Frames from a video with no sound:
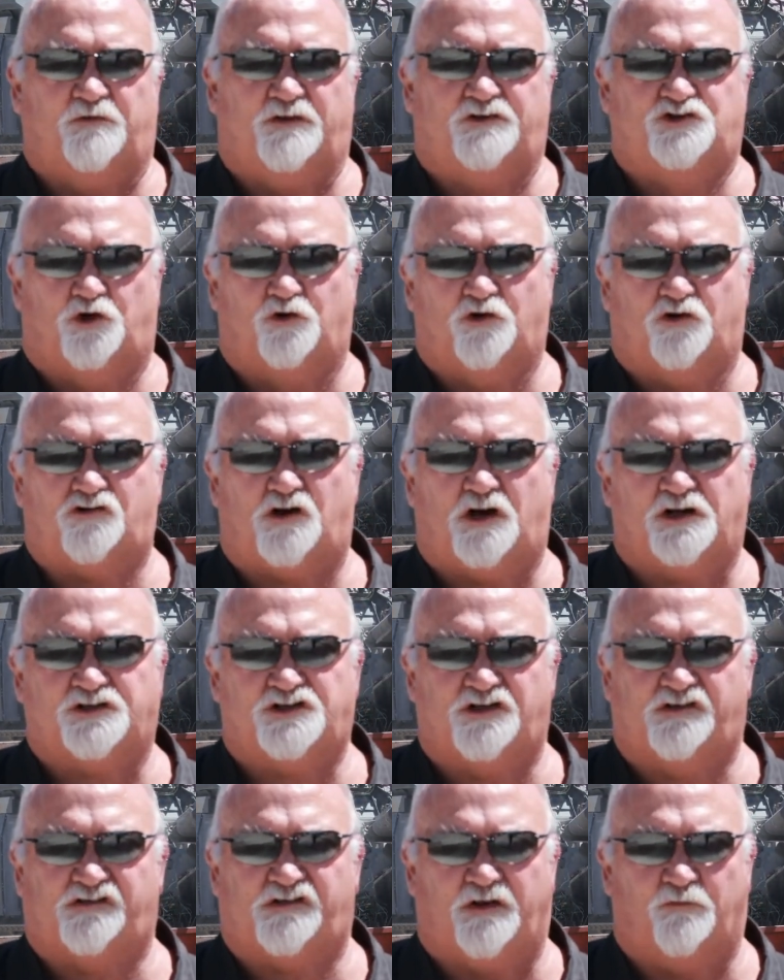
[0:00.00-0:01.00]
with jaw
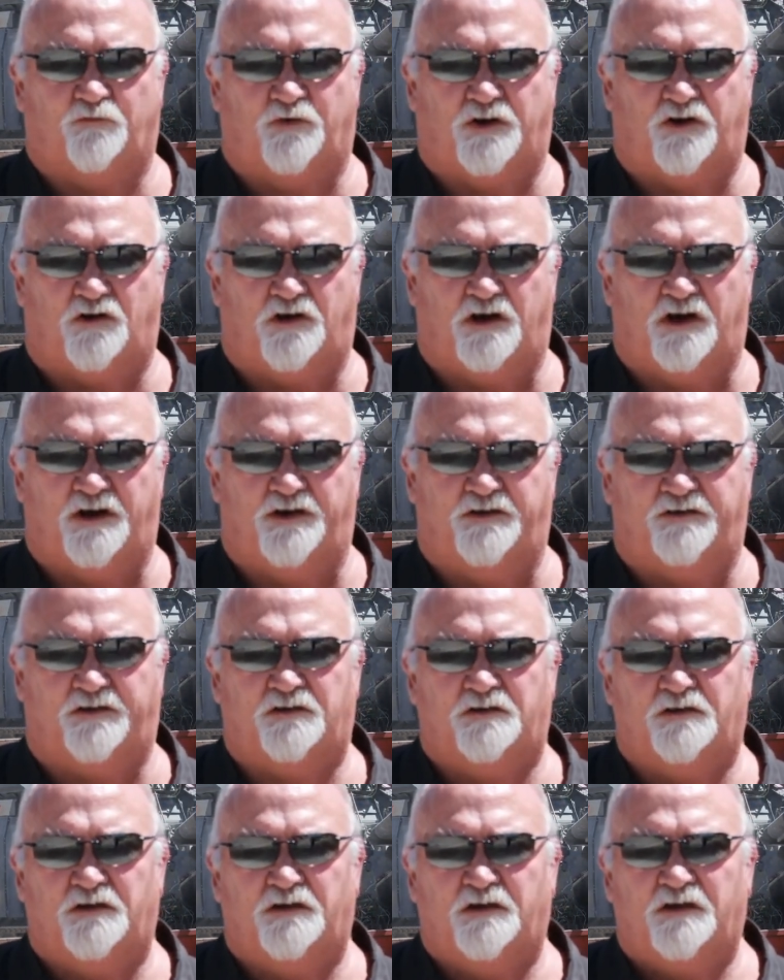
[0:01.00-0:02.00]
crushers that we'd hired
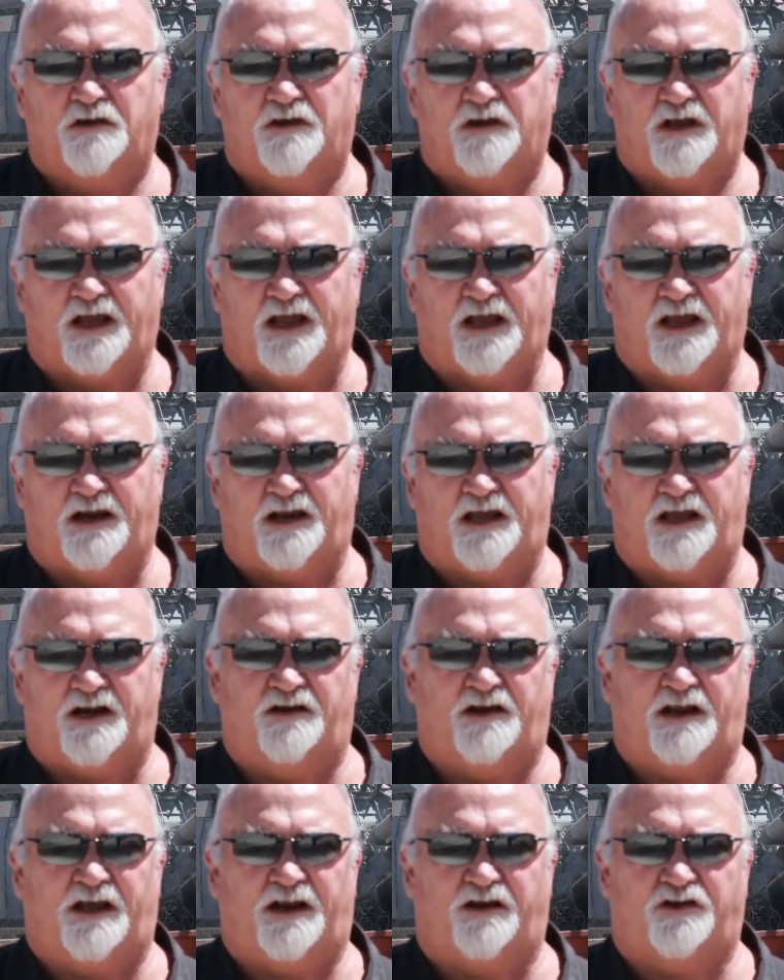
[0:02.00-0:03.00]
and
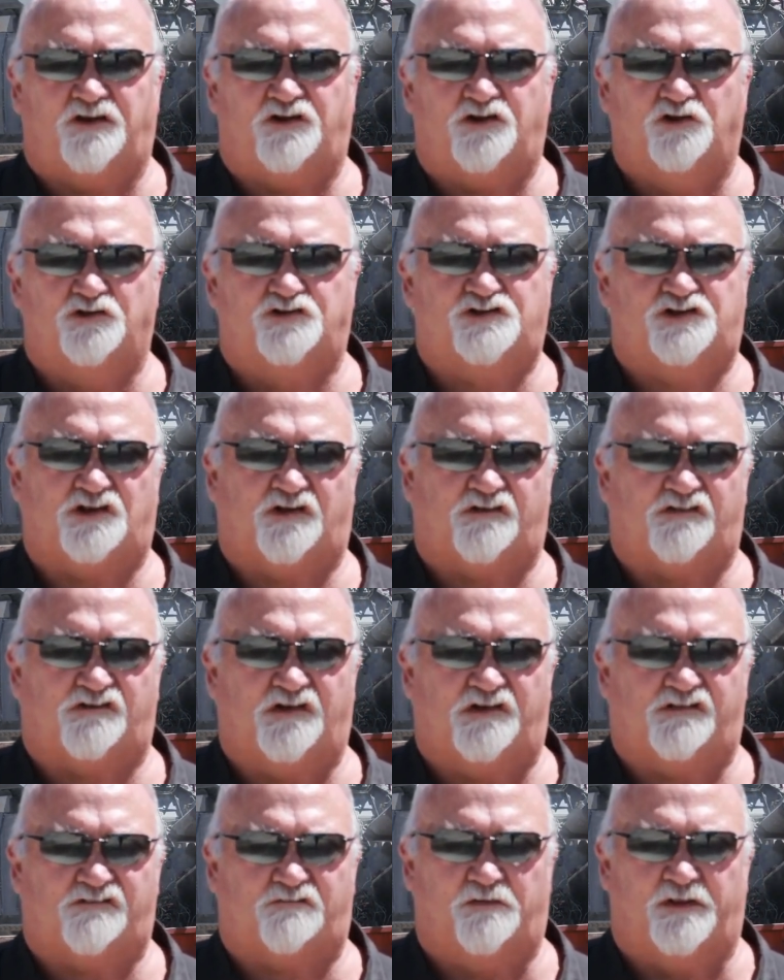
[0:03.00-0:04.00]
hadn't had a huge
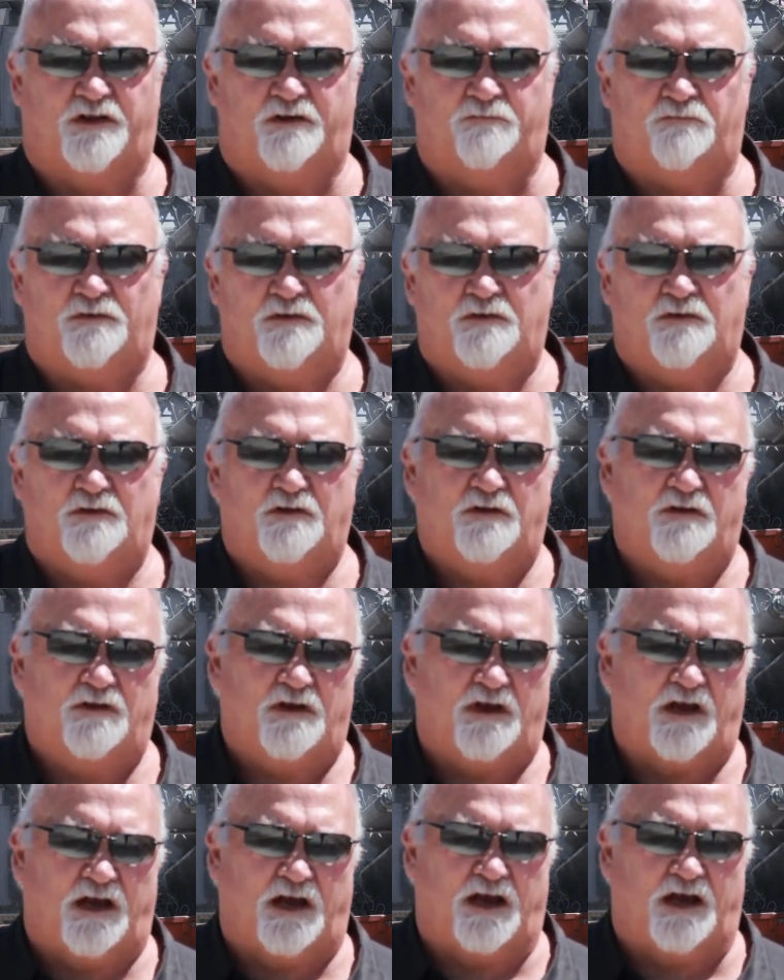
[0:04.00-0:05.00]
success with them.
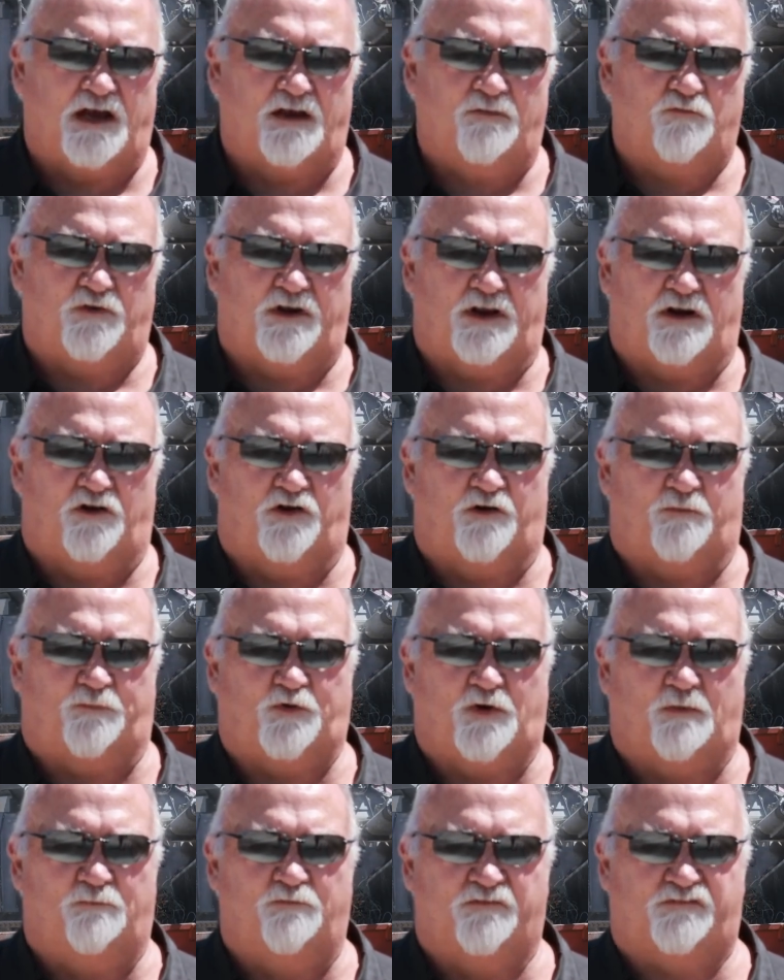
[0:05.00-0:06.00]
We had a lot of
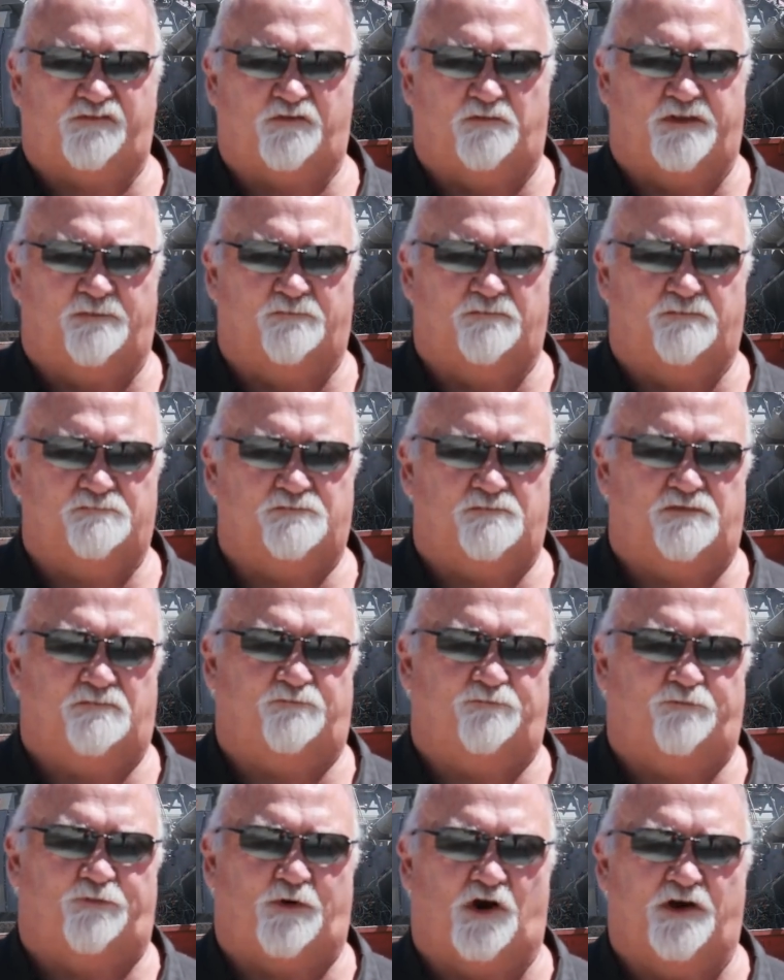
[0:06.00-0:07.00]
problems with them
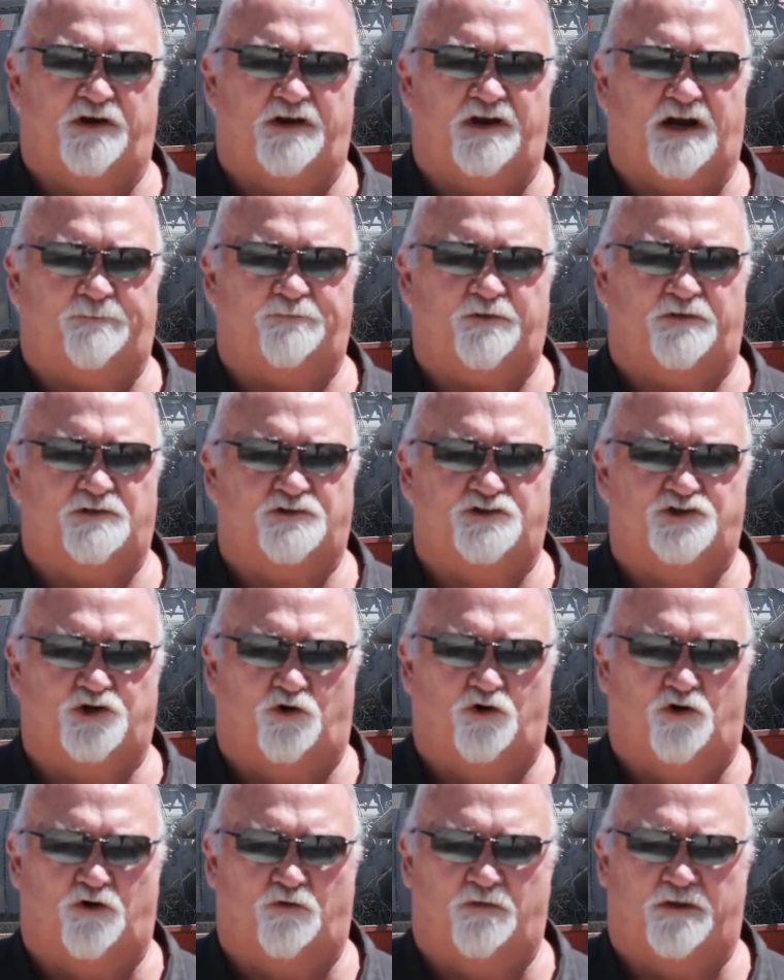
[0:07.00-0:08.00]
binding up in the
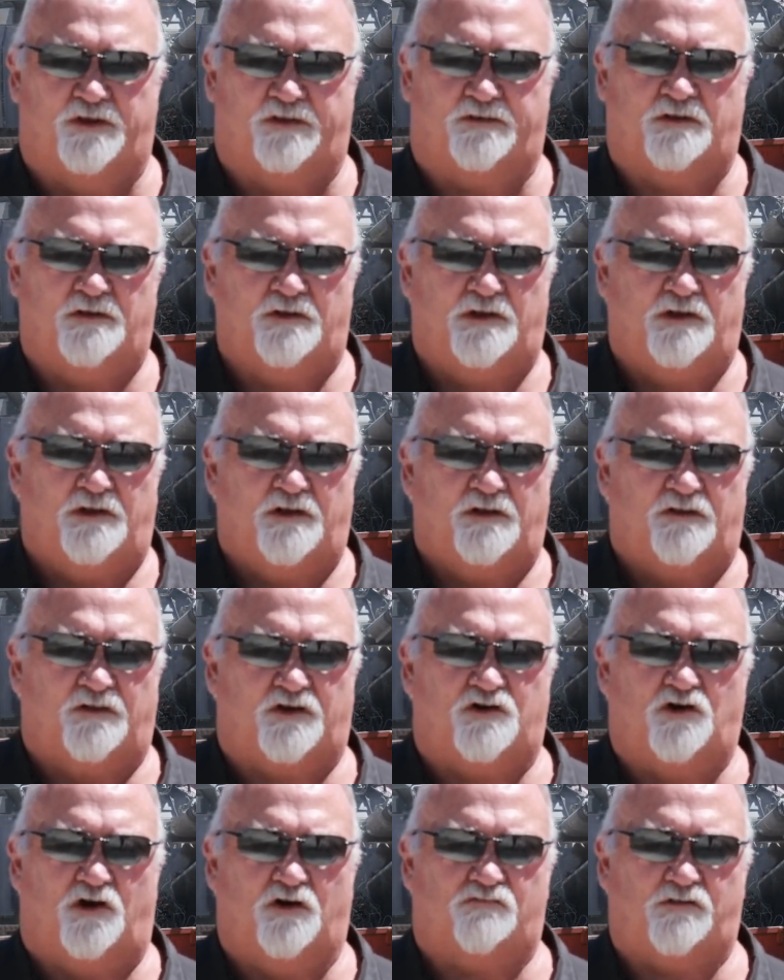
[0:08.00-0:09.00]
jaw with
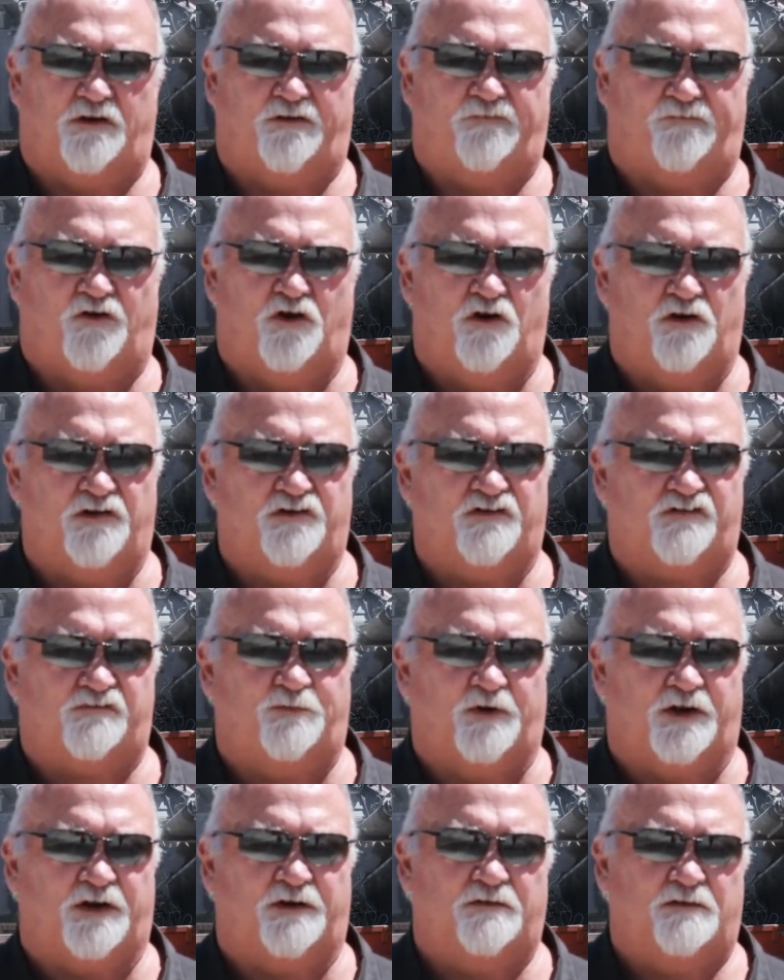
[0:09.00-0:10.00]
the concrete fines,
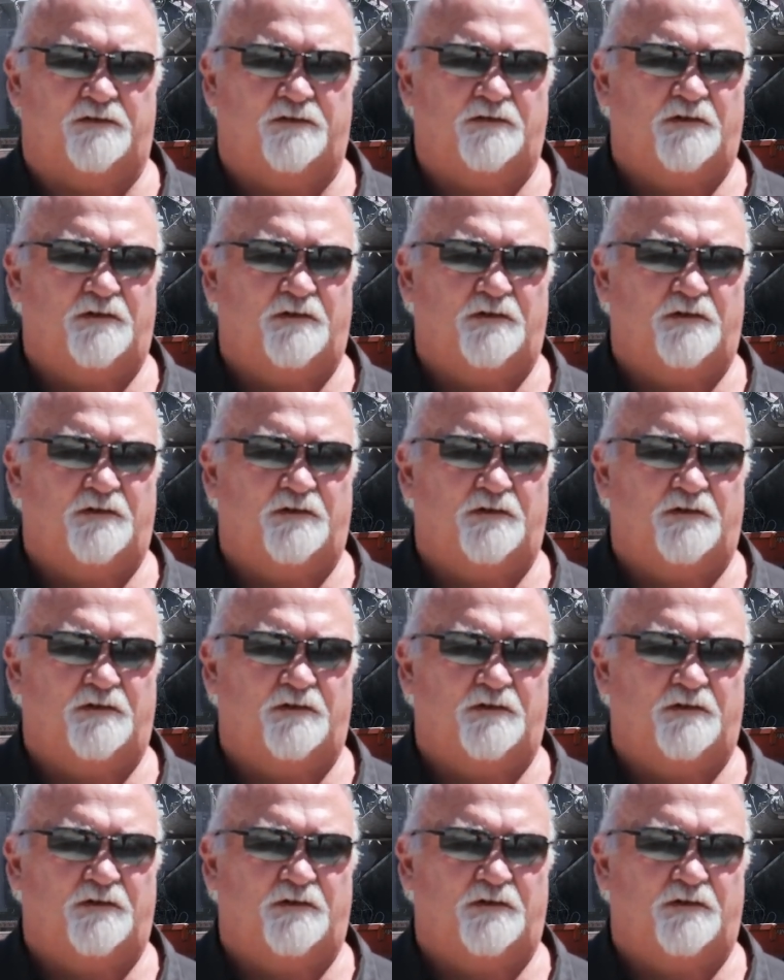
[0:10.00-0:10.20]
but